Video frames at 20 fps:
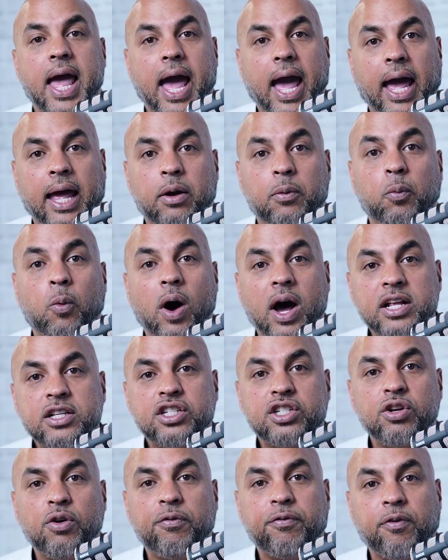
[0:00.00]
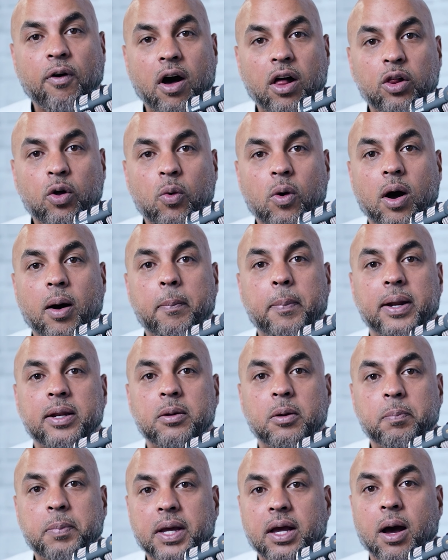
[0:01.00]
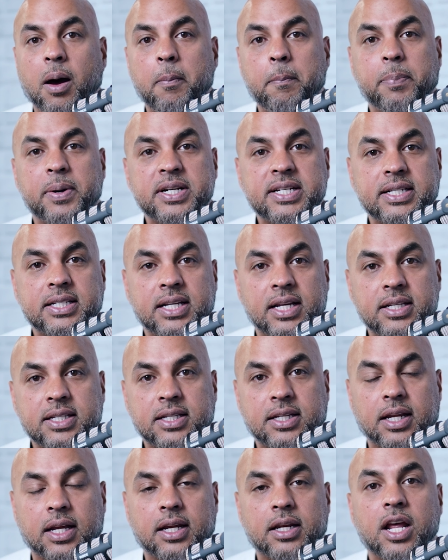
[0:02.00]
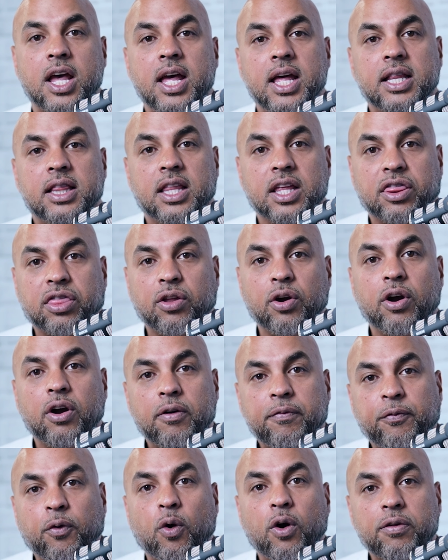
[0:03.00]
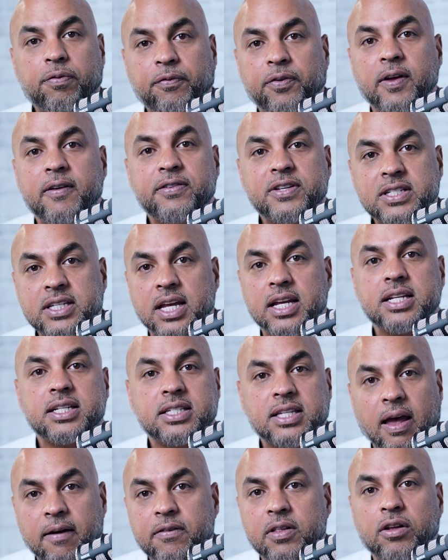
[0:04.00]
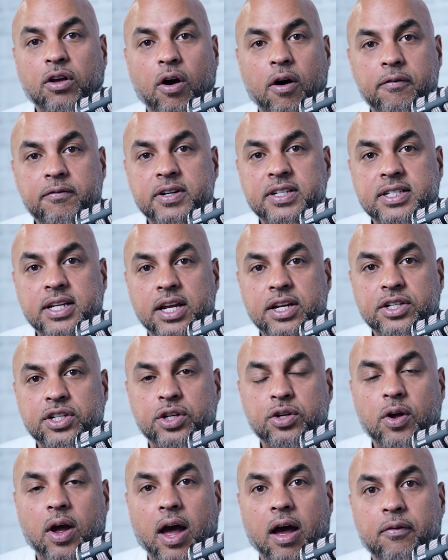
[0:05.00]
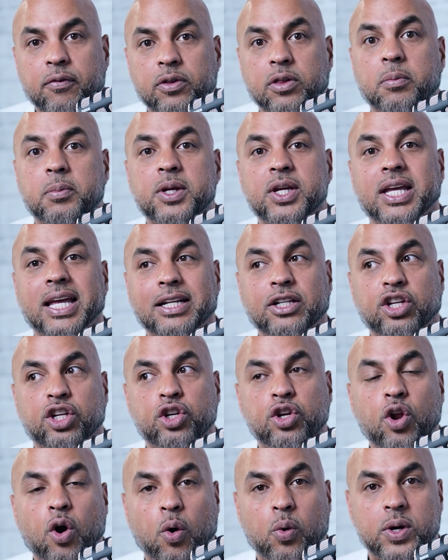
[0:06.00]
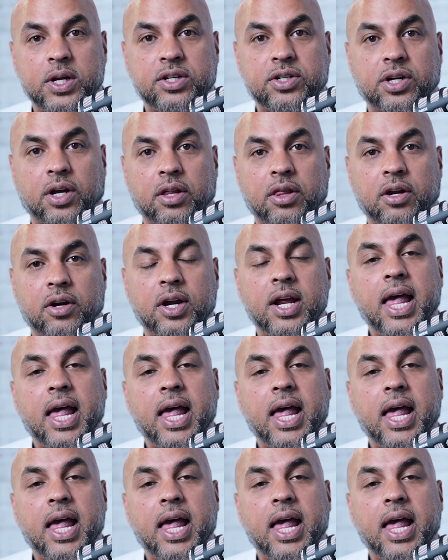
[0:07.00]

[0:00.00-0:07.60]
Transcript: And once you follow up and you become persistent, the third, fourth, fifth, sixth, seventh conversation you have with them, you get to know each other,